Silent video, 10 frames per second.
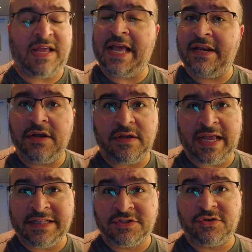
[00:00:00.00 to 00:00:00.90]
head,
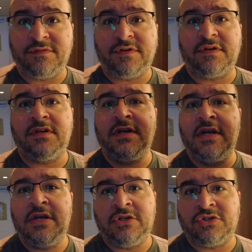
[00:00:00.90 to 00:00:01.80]
head server,
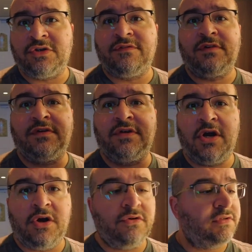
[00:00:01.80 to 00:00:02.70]
server,
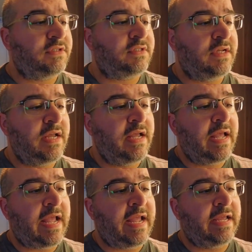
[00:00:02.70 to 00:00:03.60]
host,
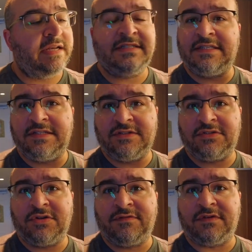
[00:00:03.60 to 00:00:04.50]
and assistant
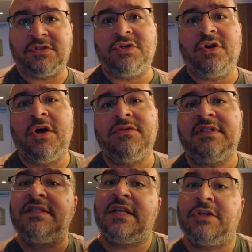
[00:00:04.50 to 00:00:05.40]
server. So your
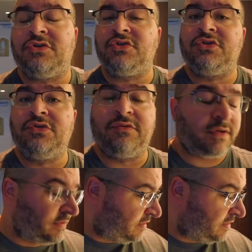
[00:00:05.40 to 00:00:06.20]
host is like your steward.